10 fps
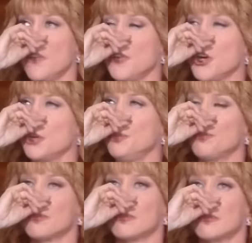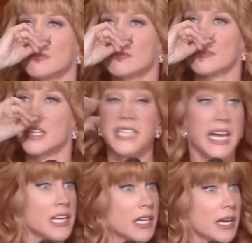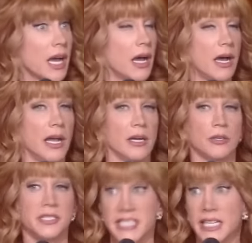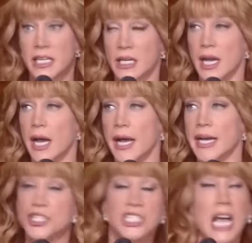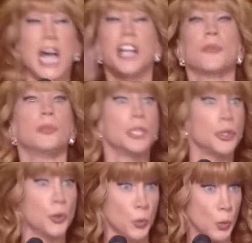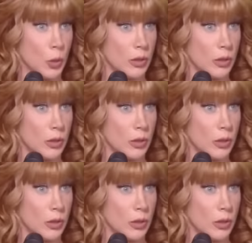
If you're dating a guy or seeing a guy and just out of the blue,